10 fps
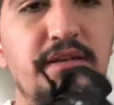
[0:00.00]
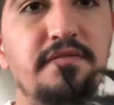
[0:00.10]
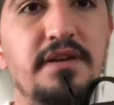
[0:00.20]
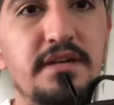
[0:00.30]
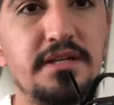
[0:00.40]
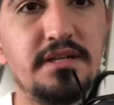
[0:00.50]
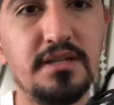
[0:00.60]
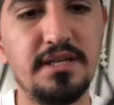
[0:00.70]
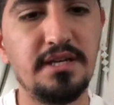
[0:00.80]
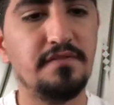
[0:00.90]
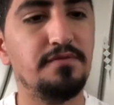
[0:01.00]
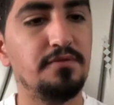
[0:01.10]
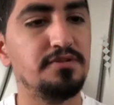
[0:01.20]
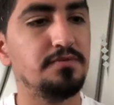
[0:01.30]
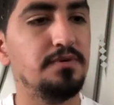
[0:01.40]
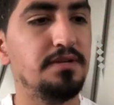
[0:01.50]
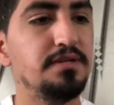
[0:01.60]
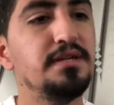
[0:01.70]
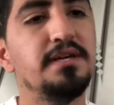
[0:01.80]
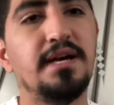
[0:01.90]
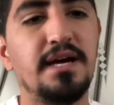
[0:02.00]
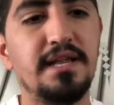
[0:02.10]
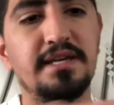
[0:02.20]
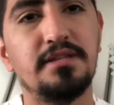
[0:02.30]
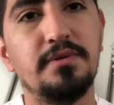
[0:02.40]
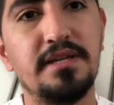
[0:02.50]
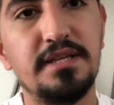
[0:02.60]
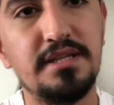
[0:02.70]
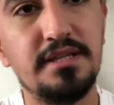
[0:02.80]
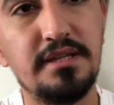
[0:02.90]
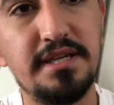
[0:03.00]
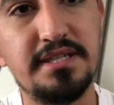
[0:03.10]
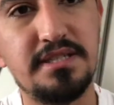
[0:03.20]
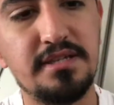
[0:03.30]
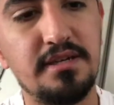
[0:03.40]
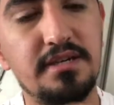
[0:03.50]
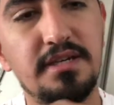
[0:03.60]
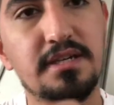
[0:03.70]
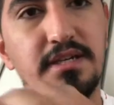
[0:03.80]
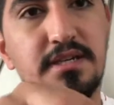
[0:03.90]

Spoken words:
Very clean Air Force One. I like the way they did the lacing on it.